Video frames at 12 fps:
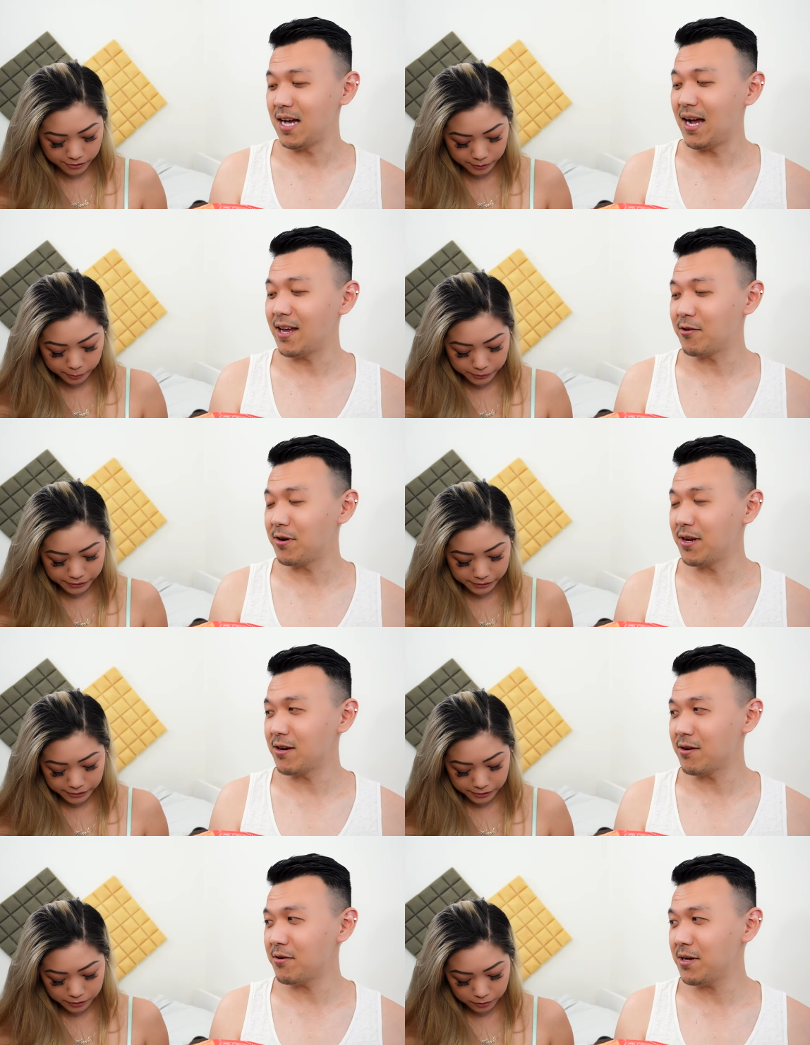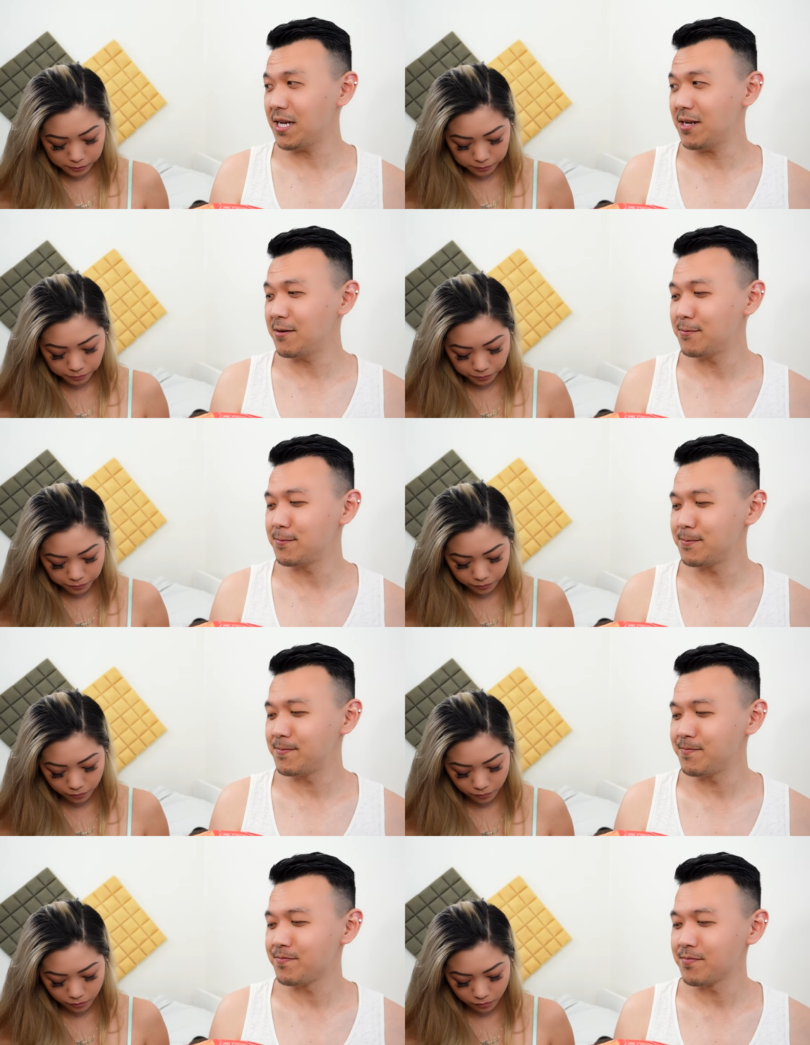Speaker 1: Thai green curry.
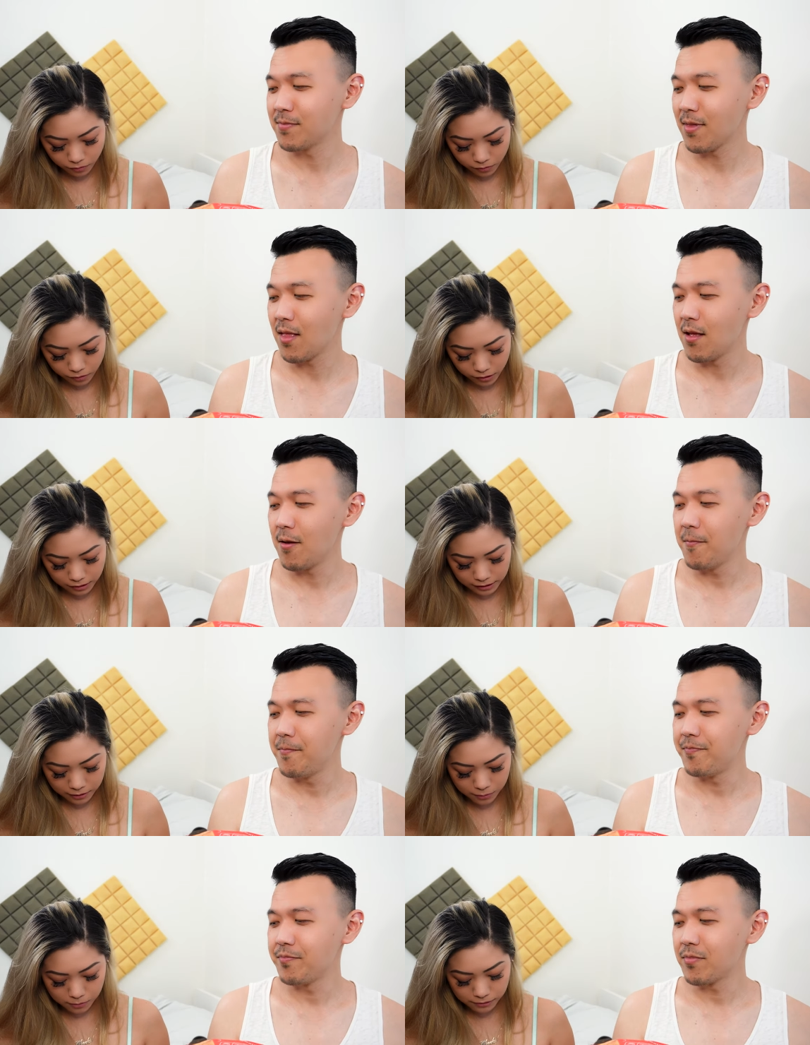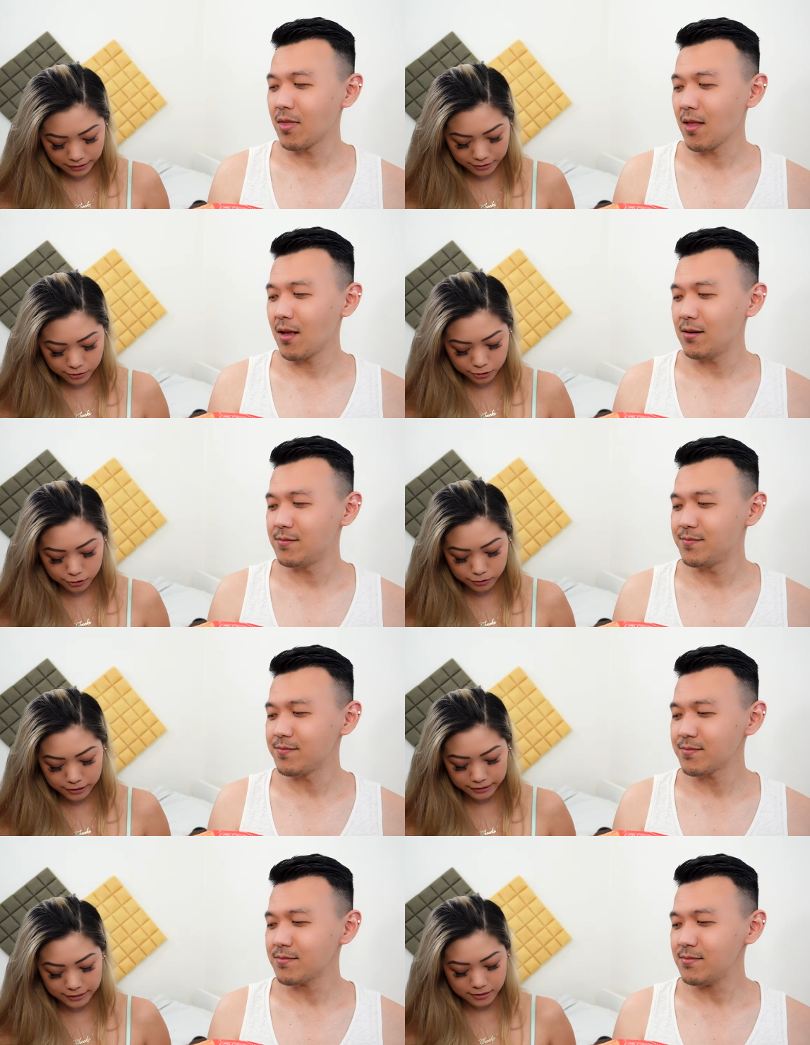
Speaker 2: I don't like
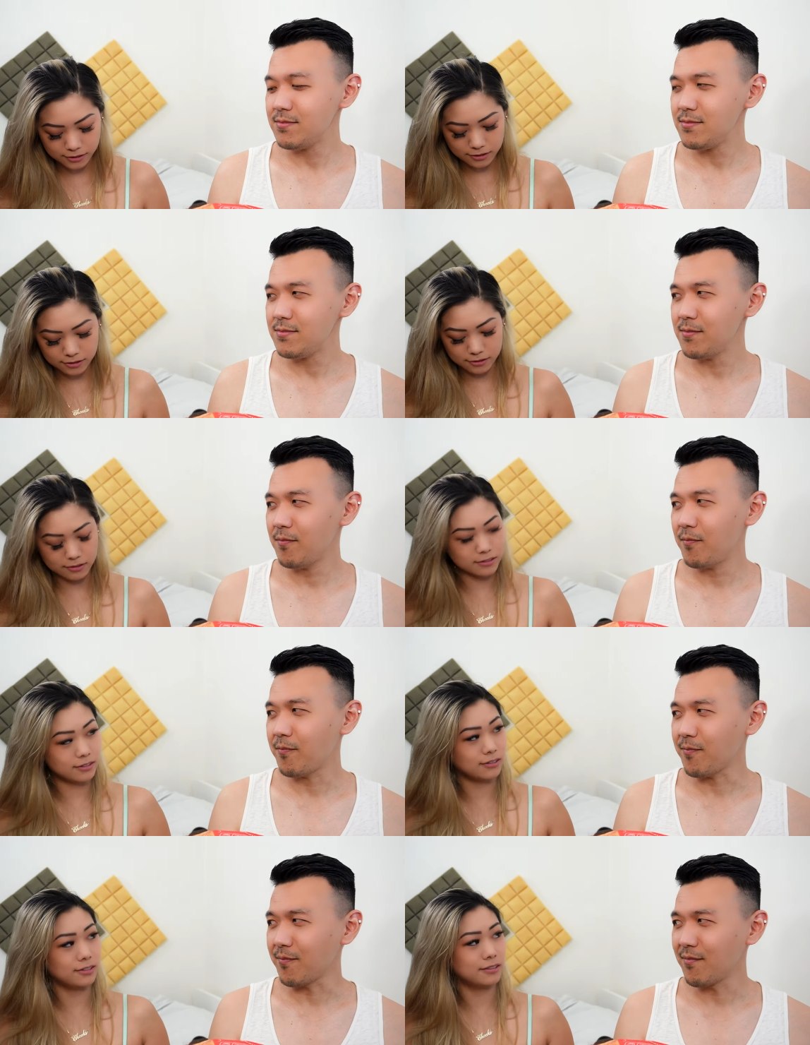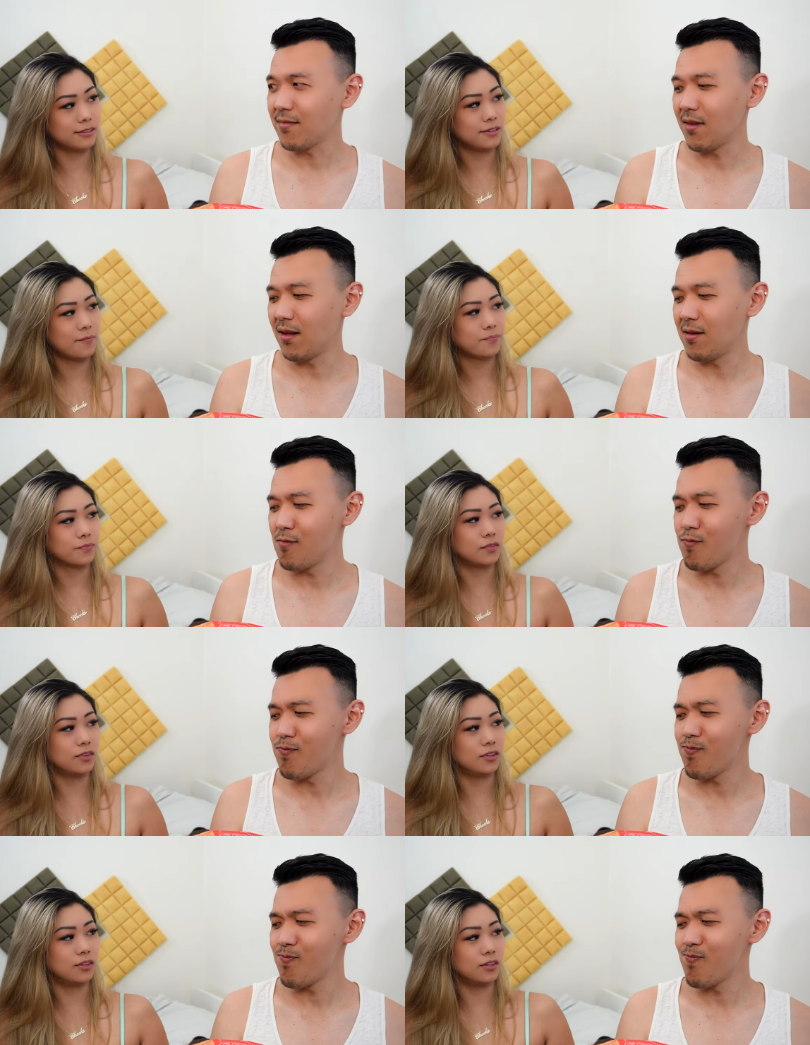curry that's
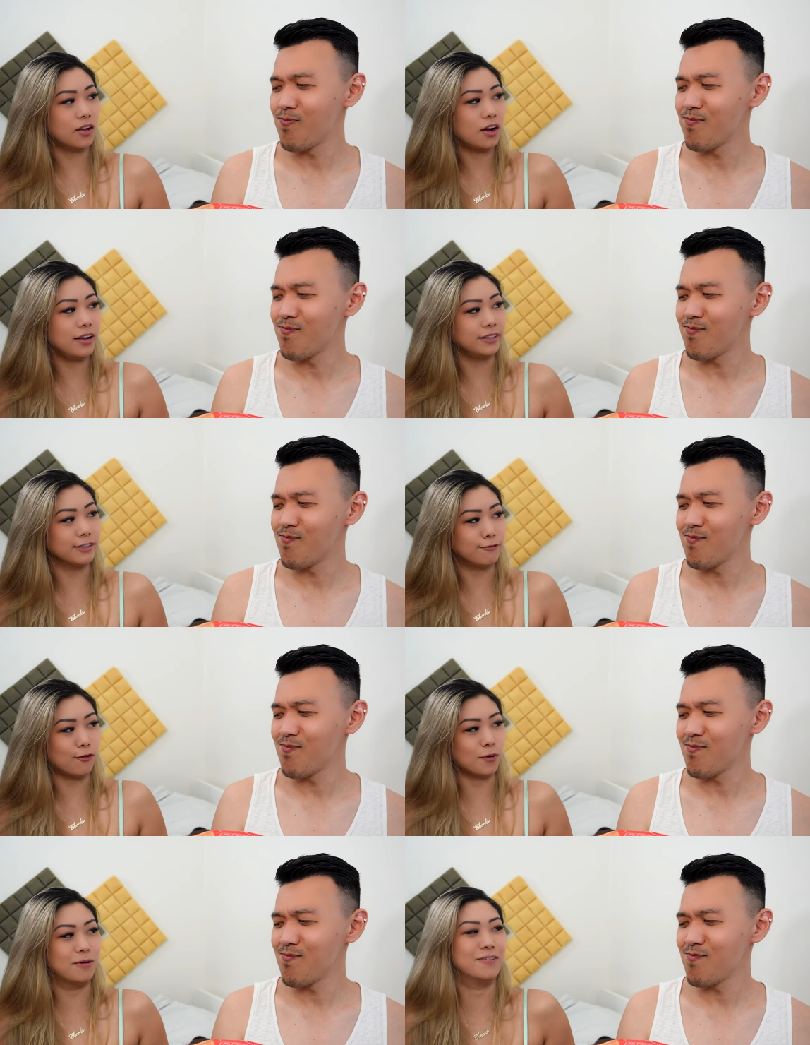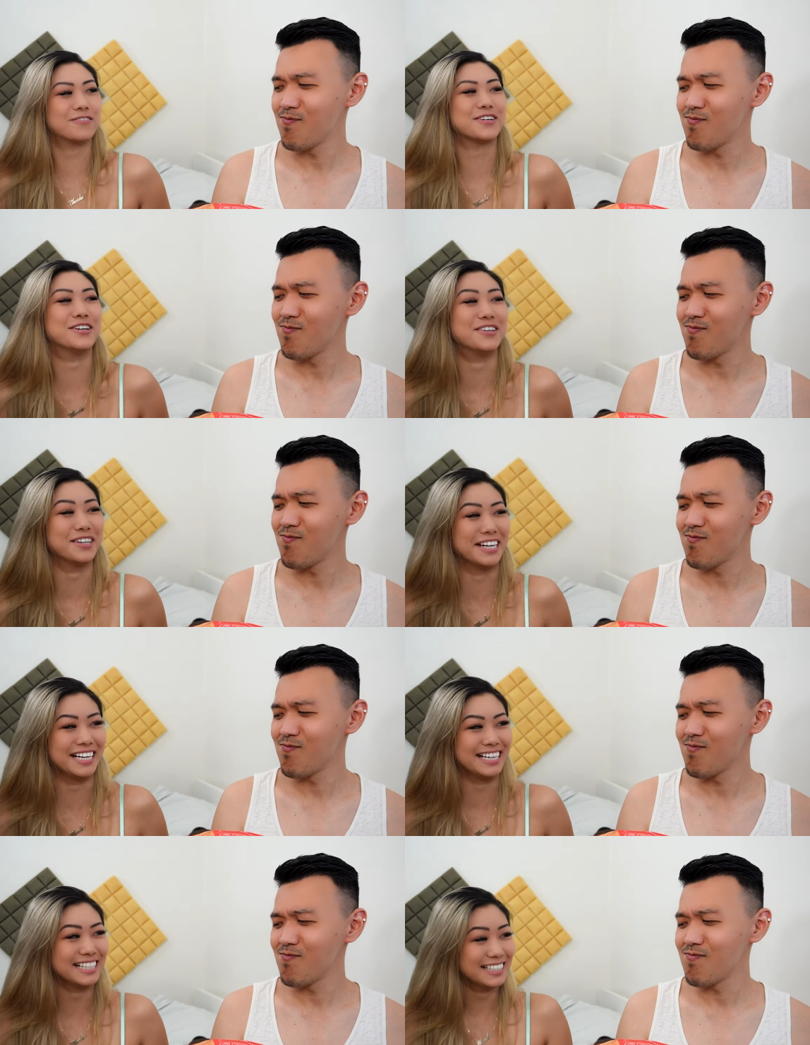not in the form of
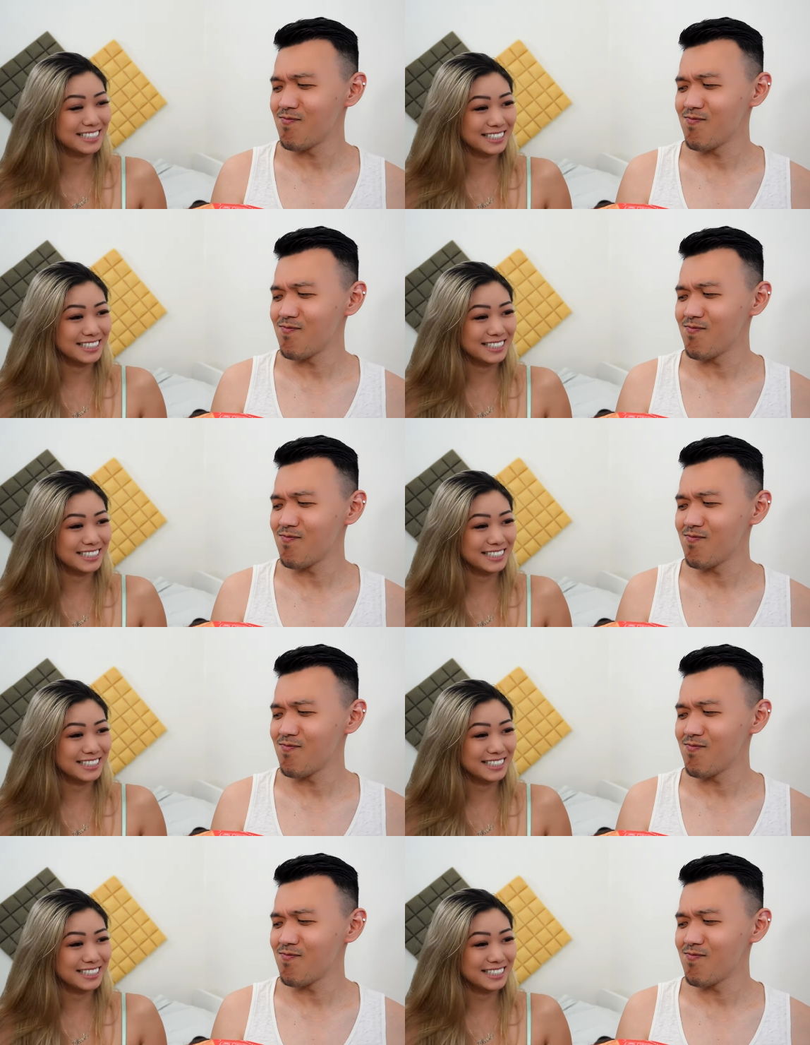curry.